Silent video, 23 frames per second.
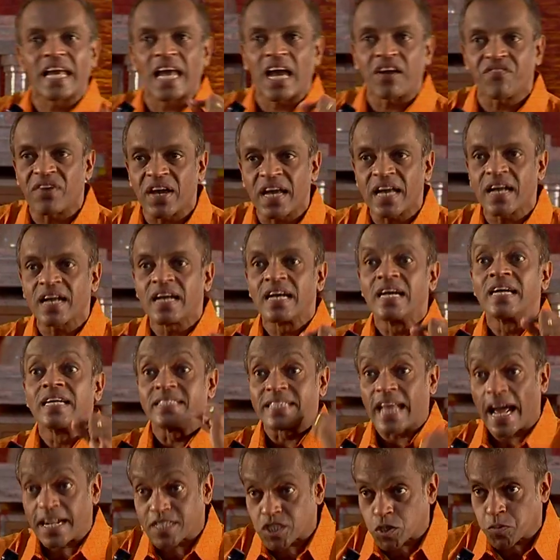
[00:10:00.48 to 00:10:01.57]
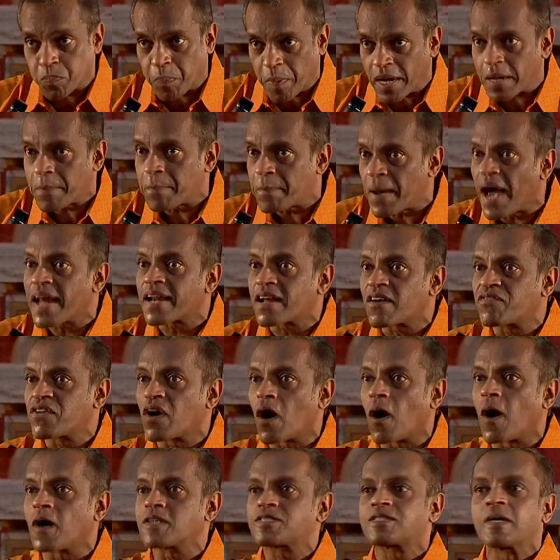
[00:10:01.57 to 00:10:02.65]
giving that spirit man of
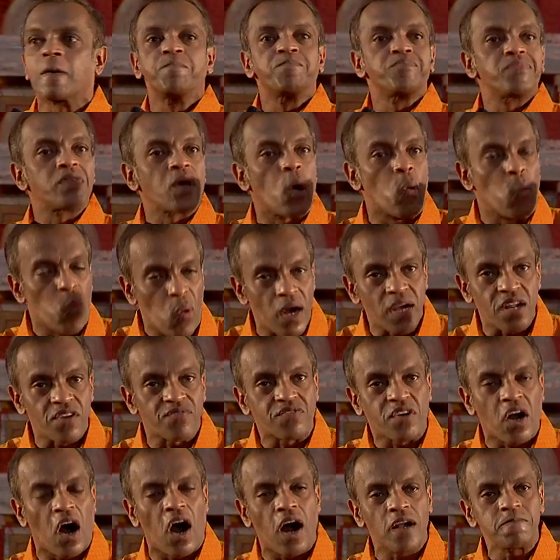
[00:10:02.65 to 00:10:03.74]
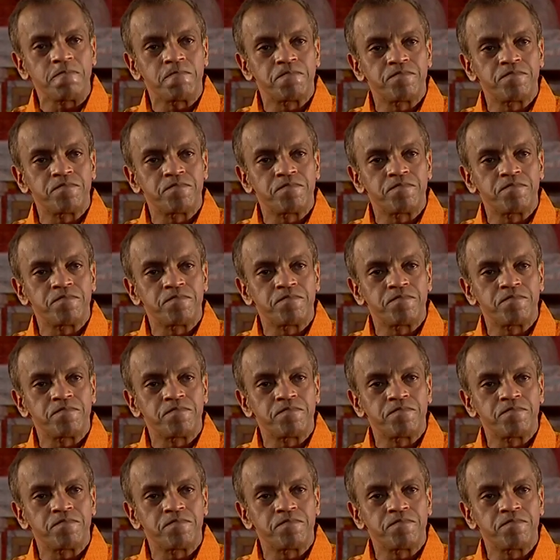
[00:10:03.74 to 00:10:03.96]
yours the word of God?